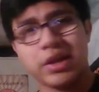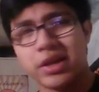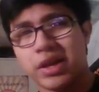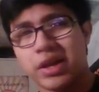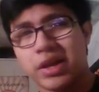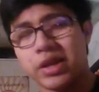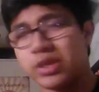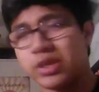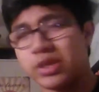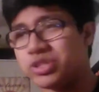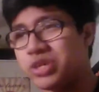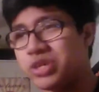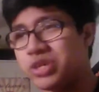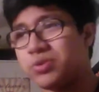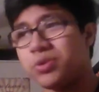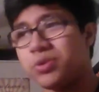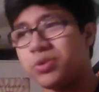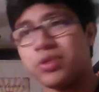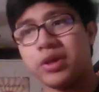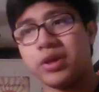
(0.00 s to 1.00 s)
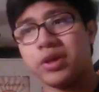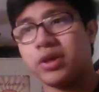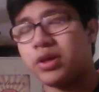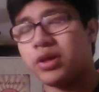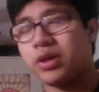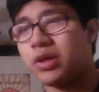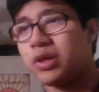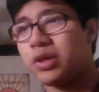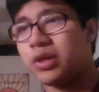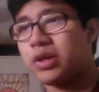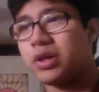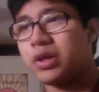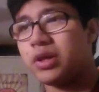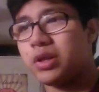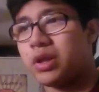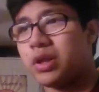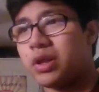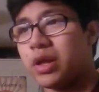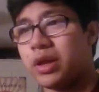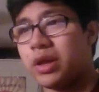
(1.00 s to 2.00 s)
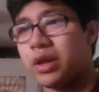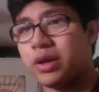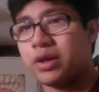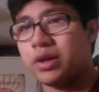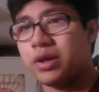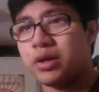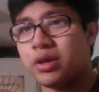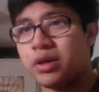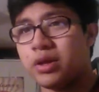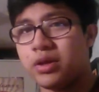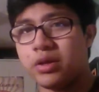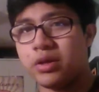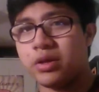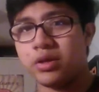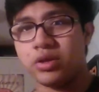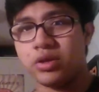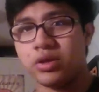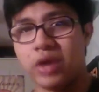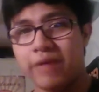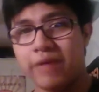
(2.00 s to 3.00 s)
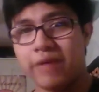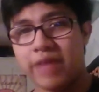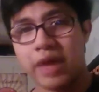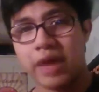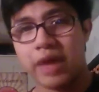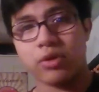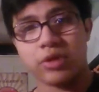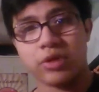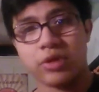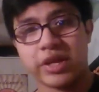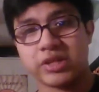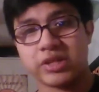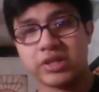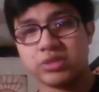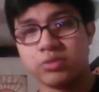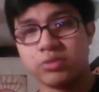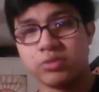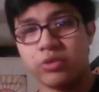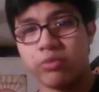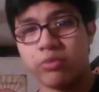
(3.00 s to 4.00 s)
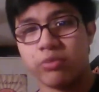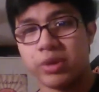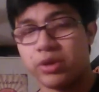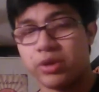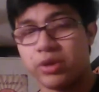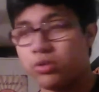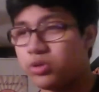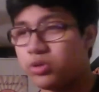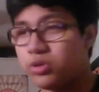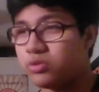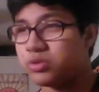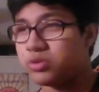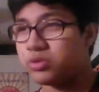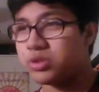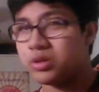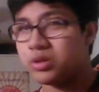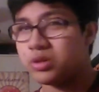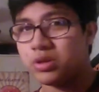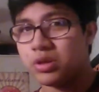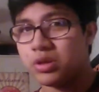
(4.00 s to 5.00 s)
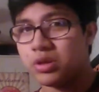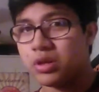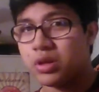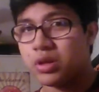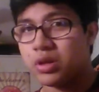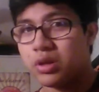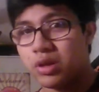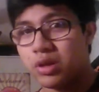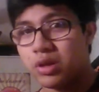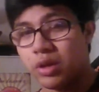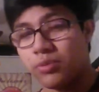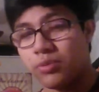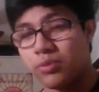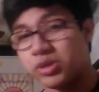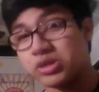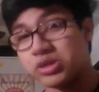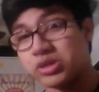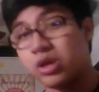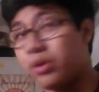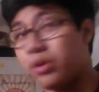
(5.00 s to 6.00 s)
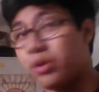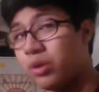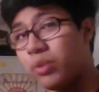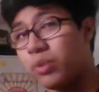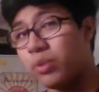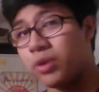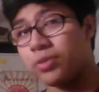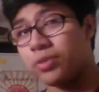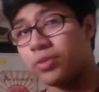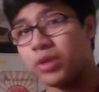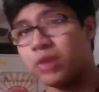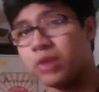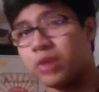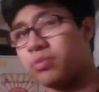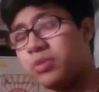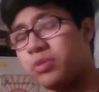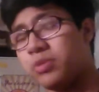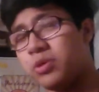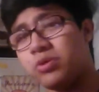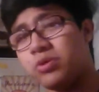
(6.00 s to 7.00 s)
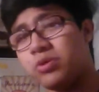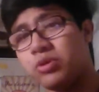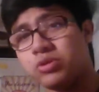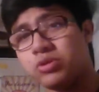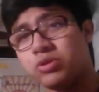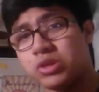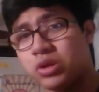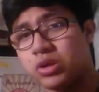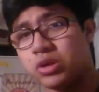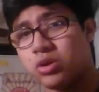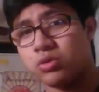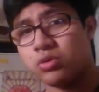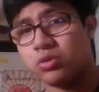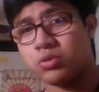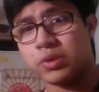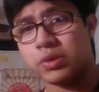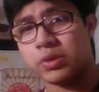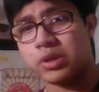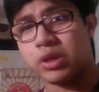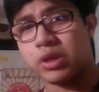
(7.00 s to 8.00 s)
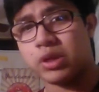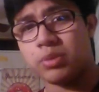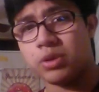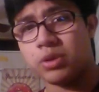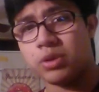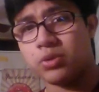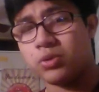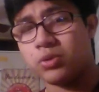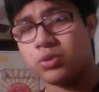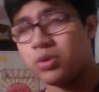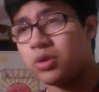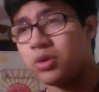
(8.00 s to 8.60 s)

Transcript: in the general thing. Like, you have the arrow keys to move, but you don't use, like, which is already a weird thing. You'll usually go with W,